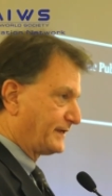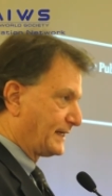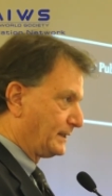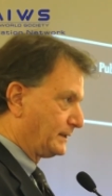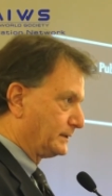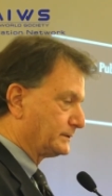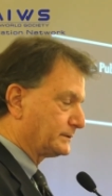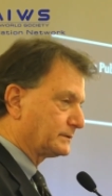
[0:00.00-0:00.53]
for
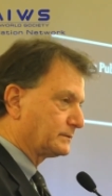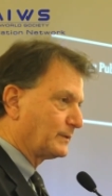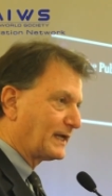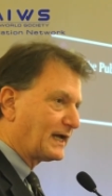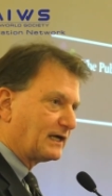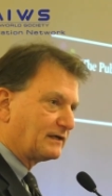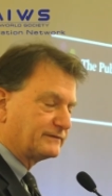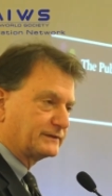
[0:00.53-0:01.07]
mass
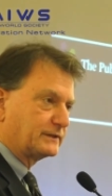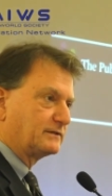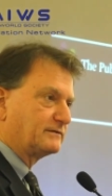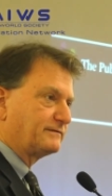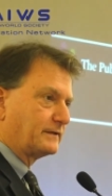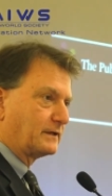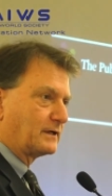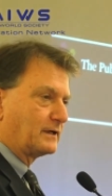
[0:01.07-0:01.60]
surveillance.
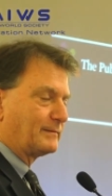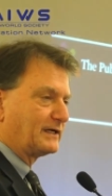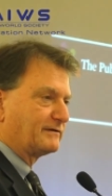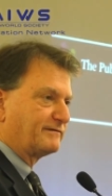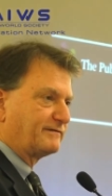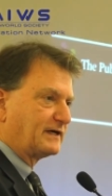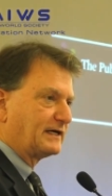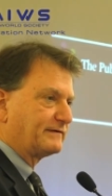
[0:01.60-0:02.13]
We have
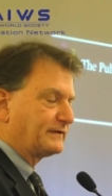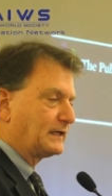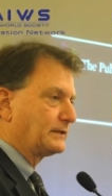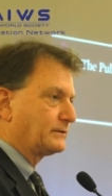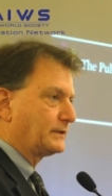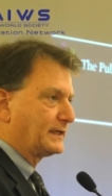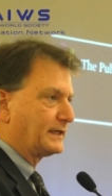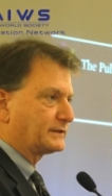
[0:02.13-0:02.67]
so far
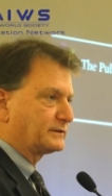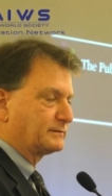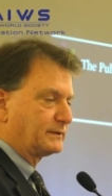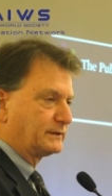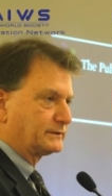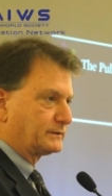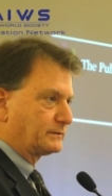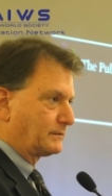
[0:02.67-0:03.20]
about
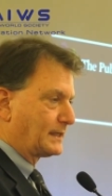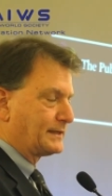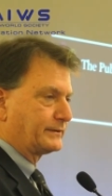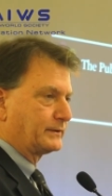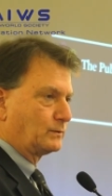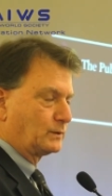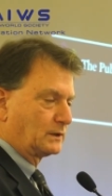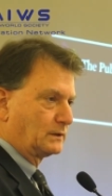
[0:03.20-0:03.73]
500
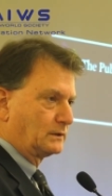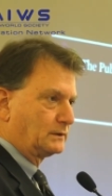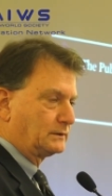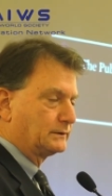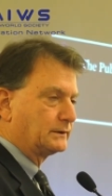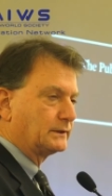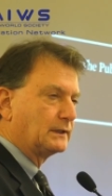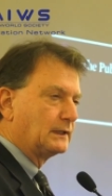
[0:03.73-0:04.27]
experts
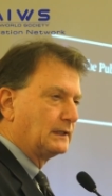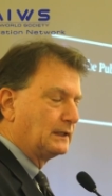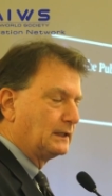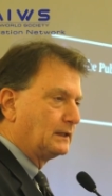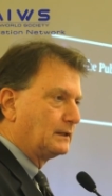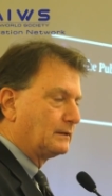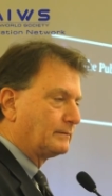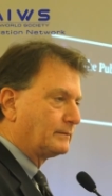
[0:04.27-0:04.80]
around the
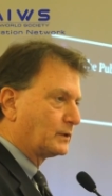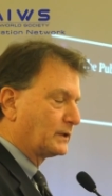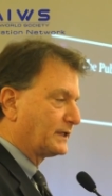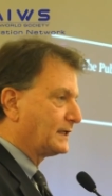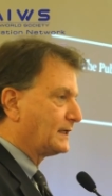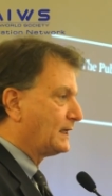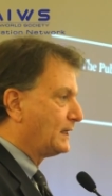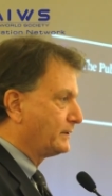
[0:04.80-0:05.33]
world,
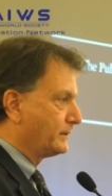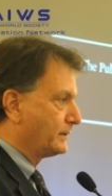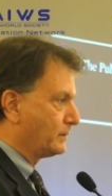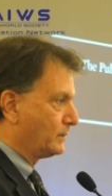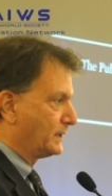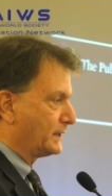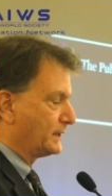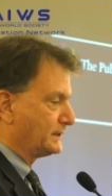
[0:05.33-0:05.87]
more
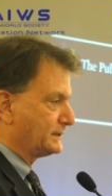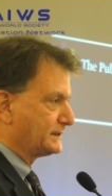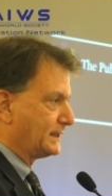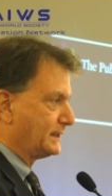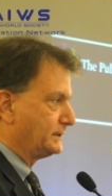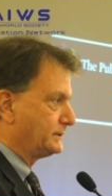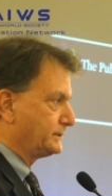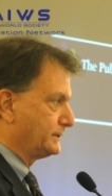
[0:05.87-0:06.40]
than
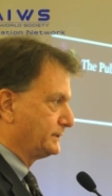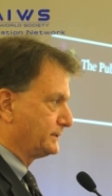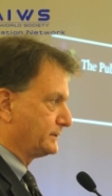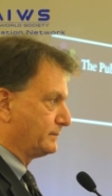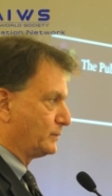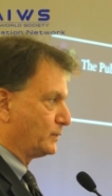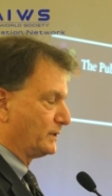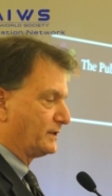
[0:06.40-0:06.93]
100
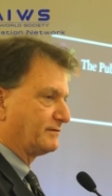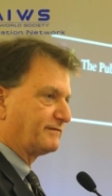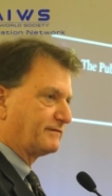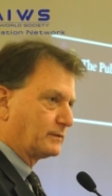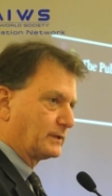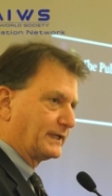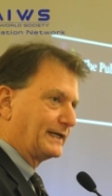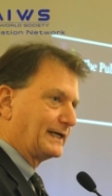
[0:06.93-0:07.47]

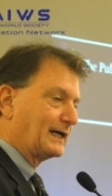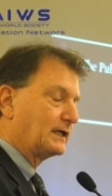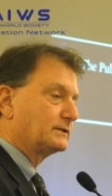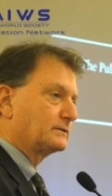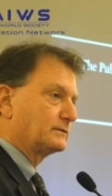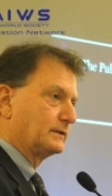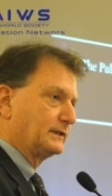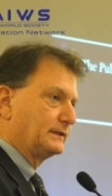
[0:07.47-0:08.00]
organizations in more than
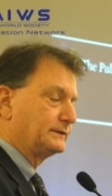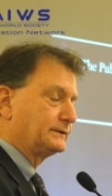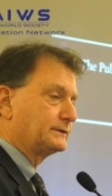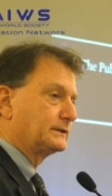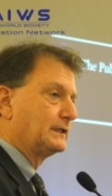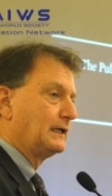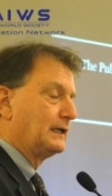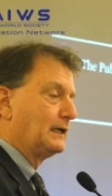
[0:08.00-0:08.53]
40
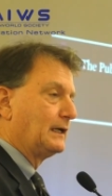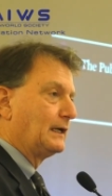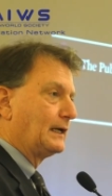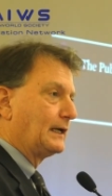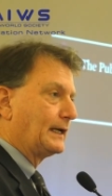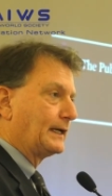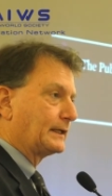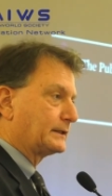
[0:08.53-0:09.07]

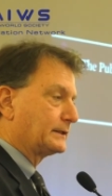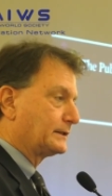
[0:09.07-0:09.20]
countries.